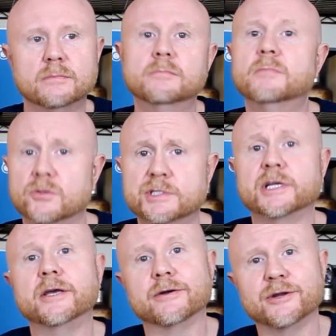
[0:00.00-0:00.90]
Mostly
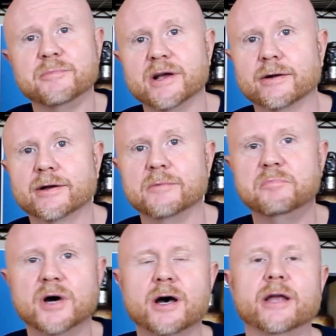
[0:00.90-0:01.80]
here in America,
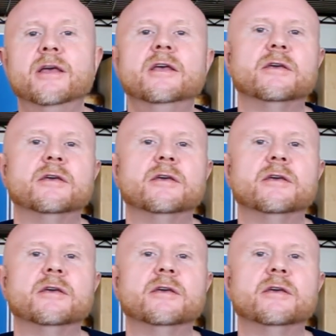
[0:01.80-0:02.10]
but